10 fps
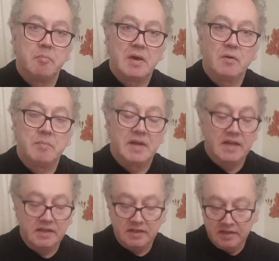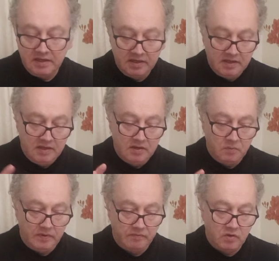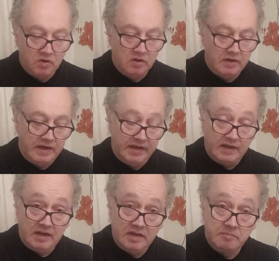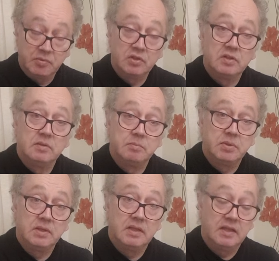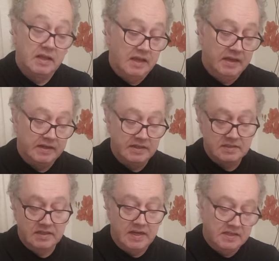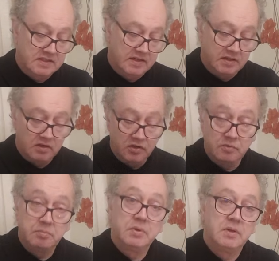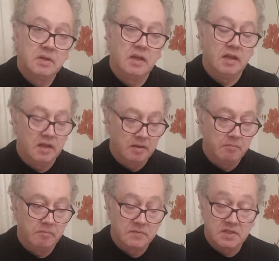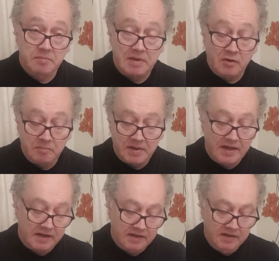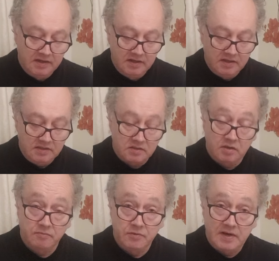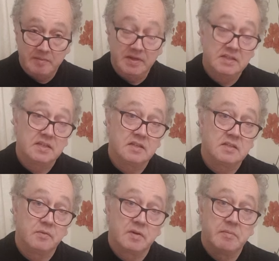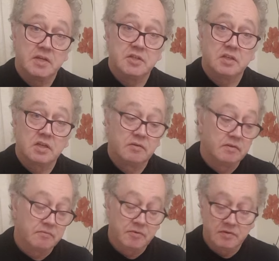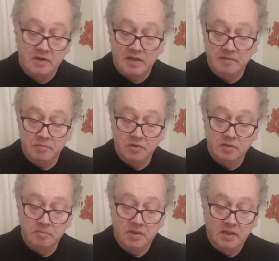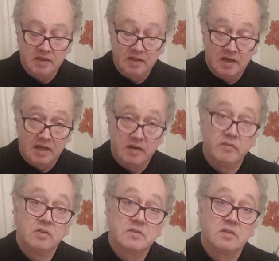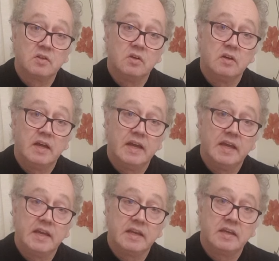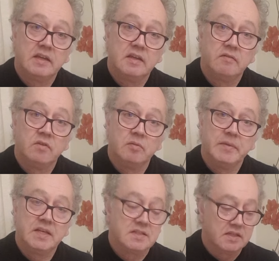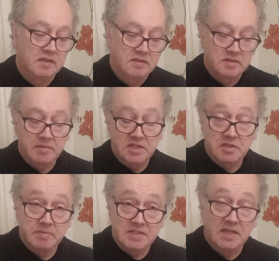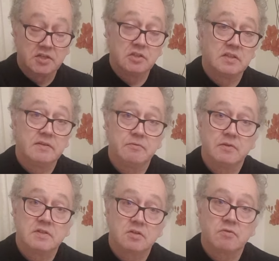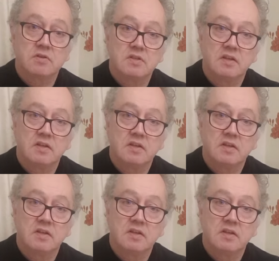power pack, we've got a light bulb, and it's connected in a loop to the power pack. It's going through an ammeter so we can measure the current through the light bulb, and I've also got a voltmeter to measure the potential difference across